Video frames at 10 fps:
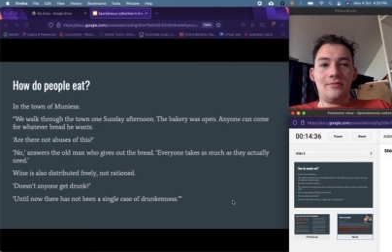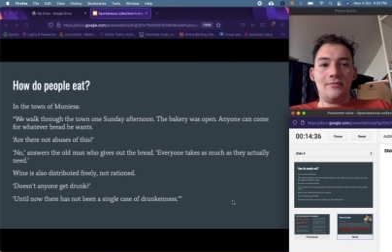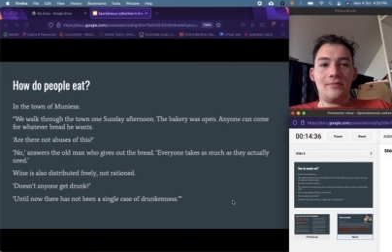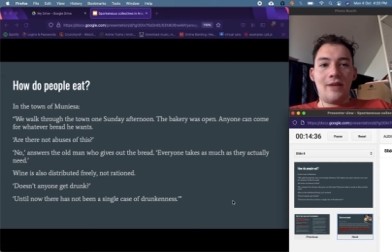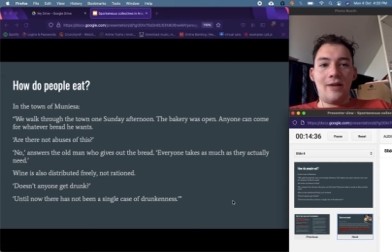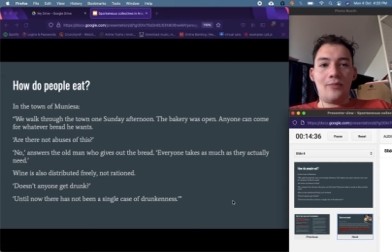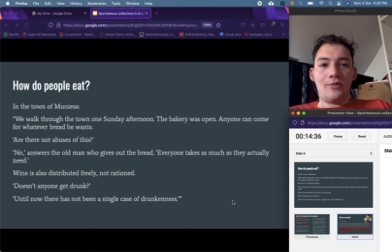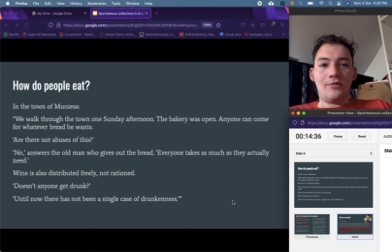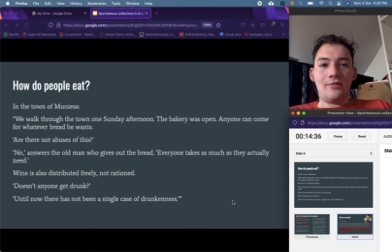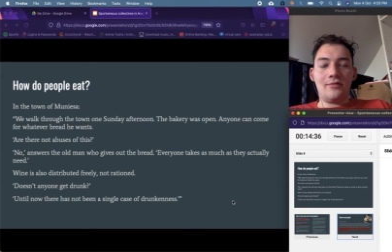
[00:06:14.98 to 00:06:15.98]

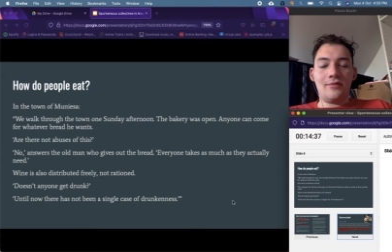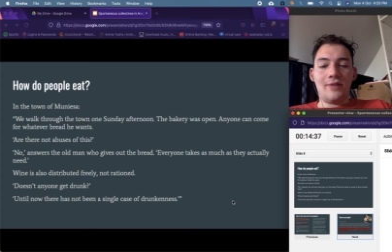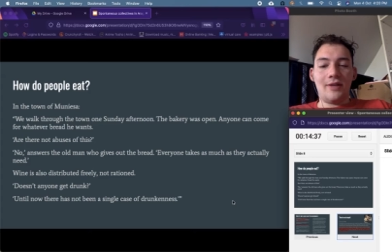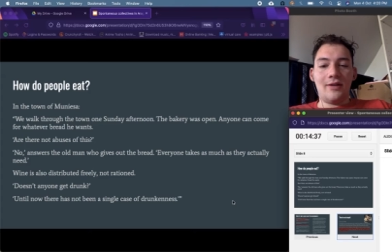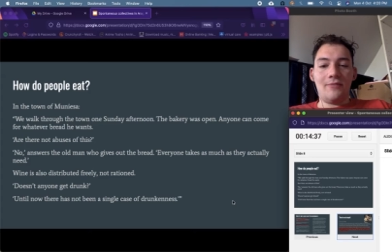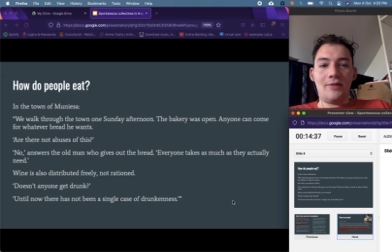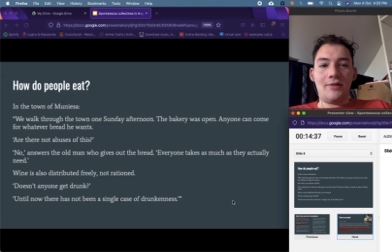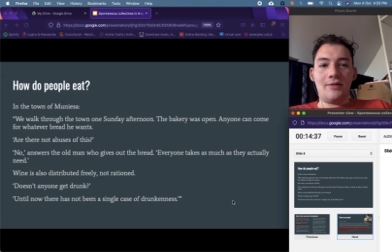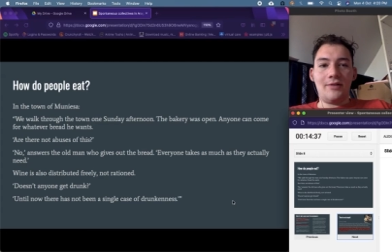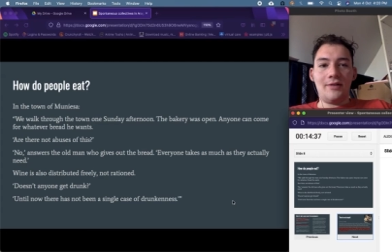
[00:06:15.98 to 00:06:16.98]
happened, and we can
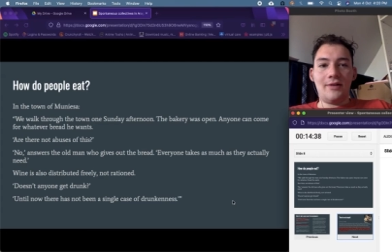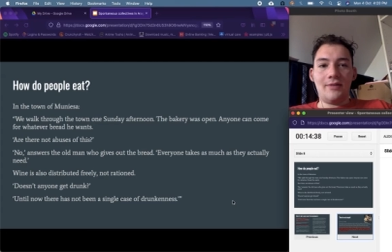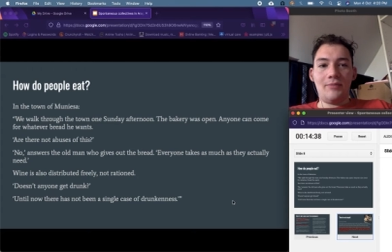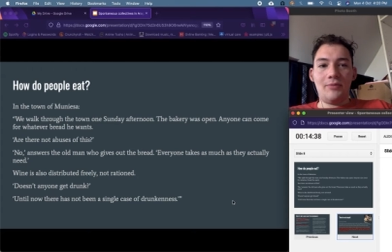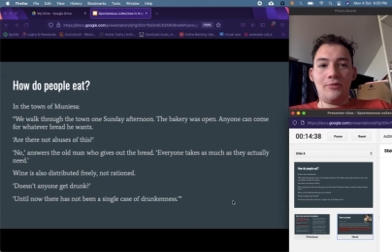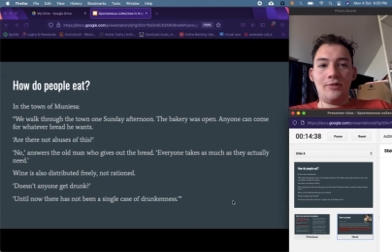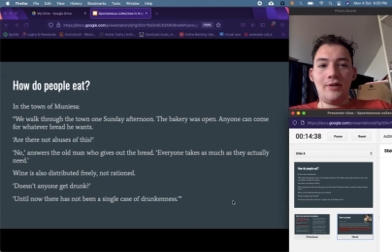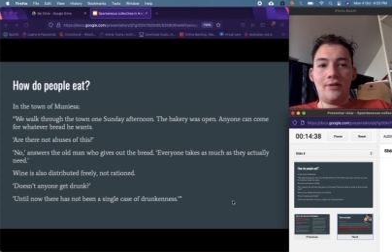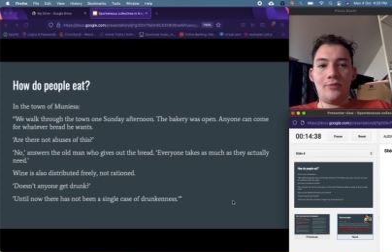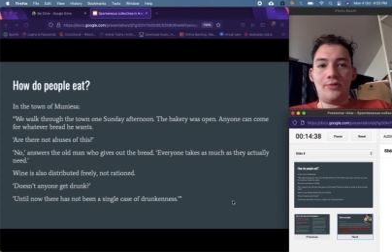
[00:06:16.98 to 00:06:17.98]
see that people did not
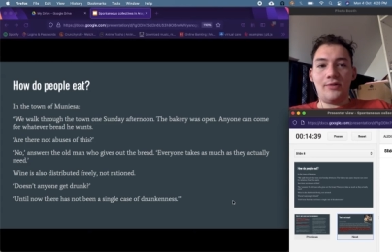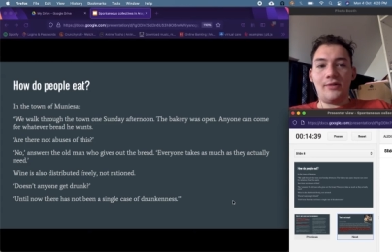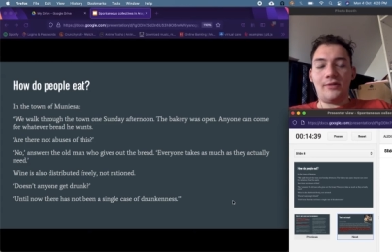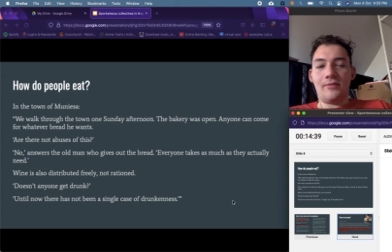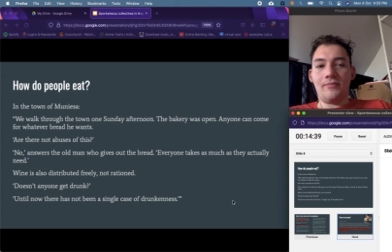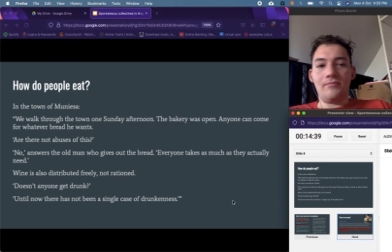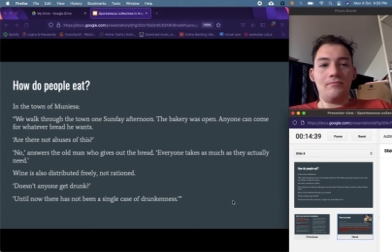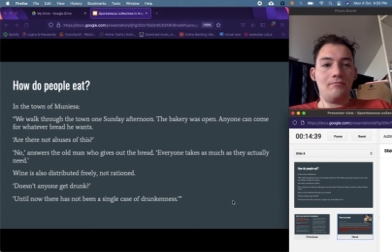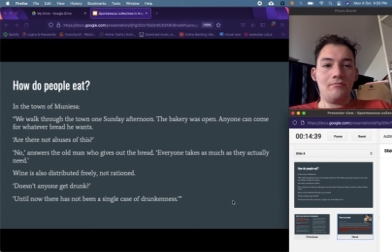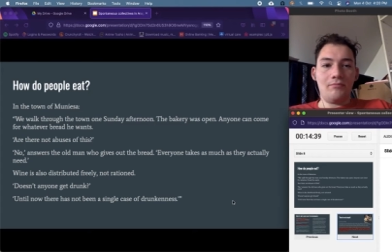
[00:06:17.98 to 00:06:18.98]
abuse the system.
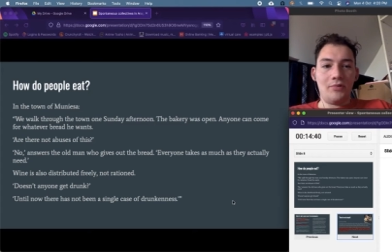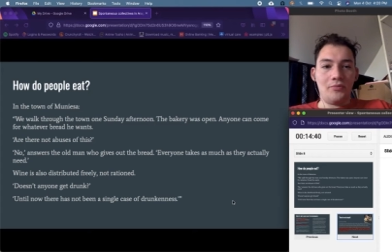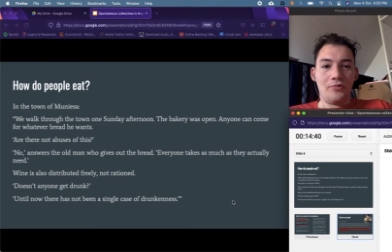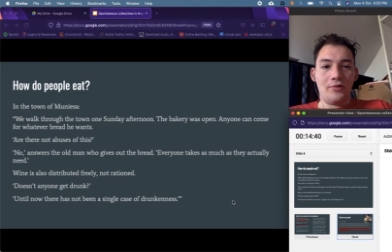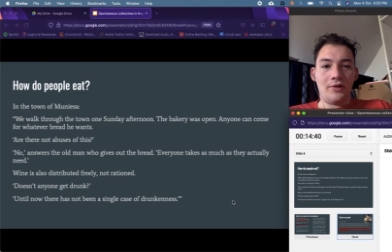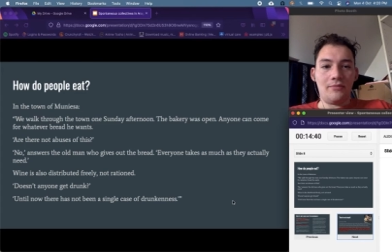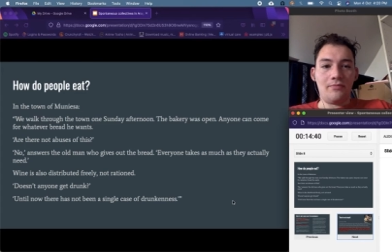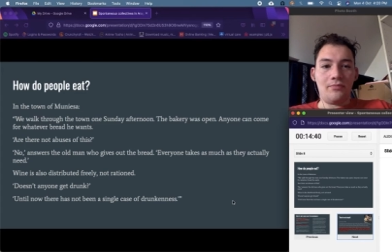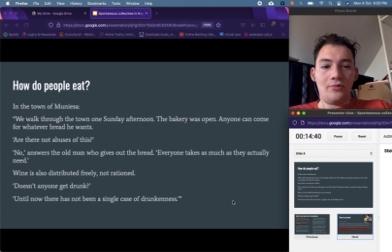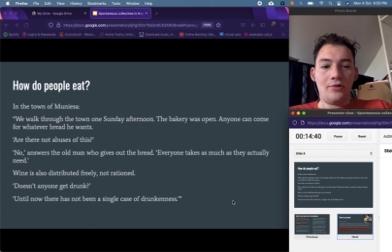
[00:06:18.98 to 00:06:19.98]
People were like
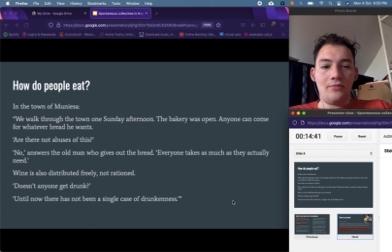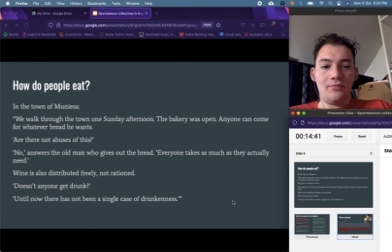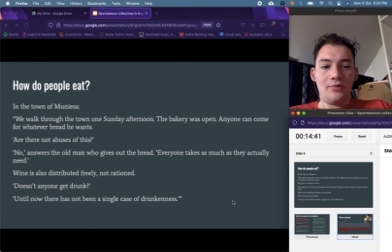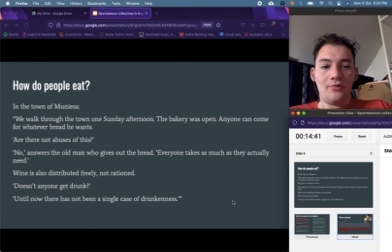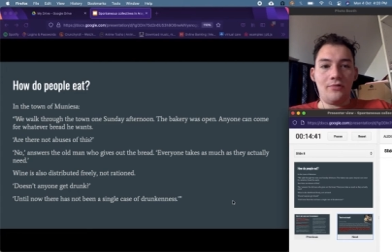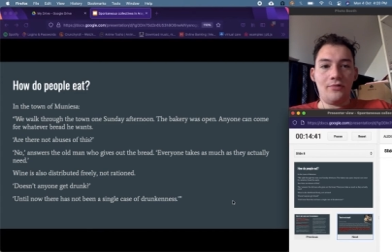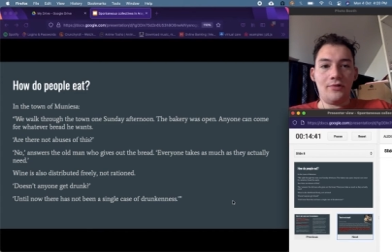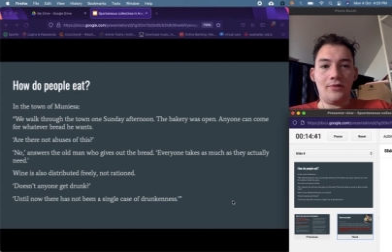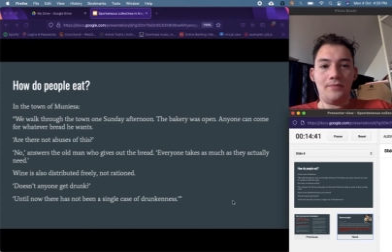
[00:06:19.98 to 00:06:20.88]
pretty cool with it.